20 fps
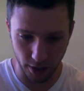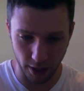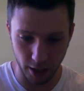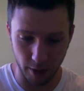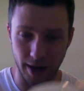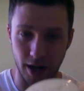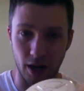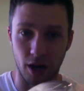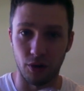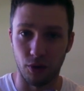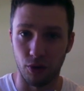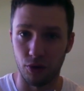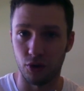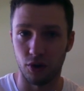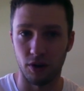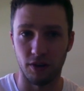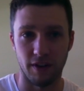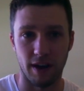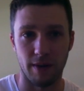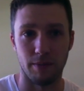You get about
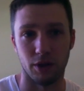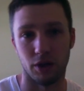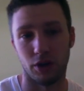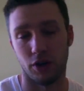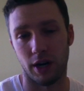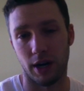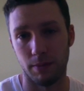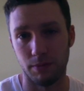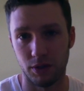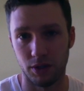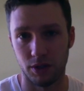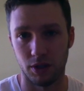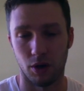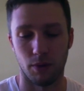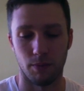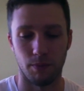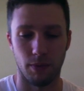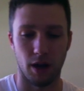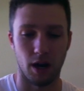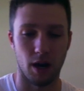135 milligrams,
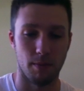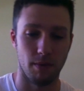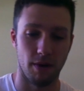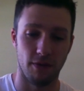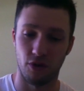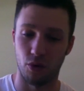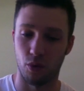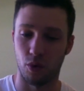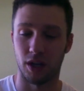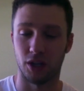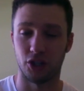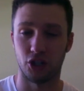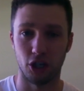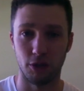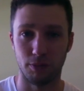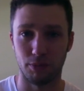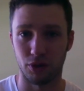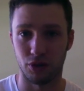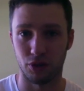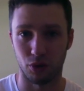so if you want a
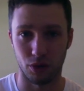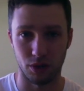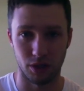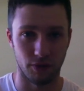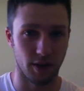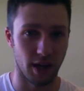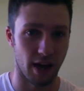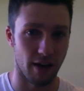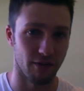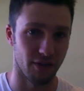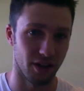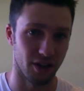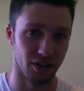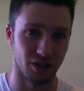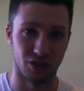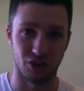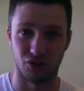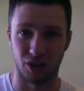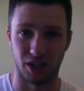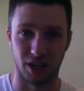cheaper source of caffeine,
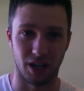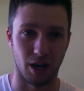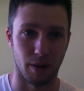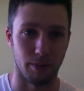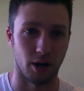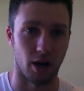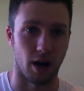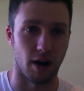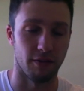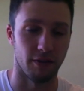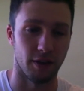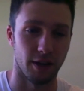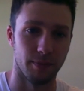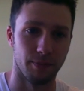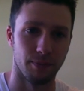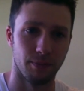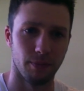just drink a cup of coffee.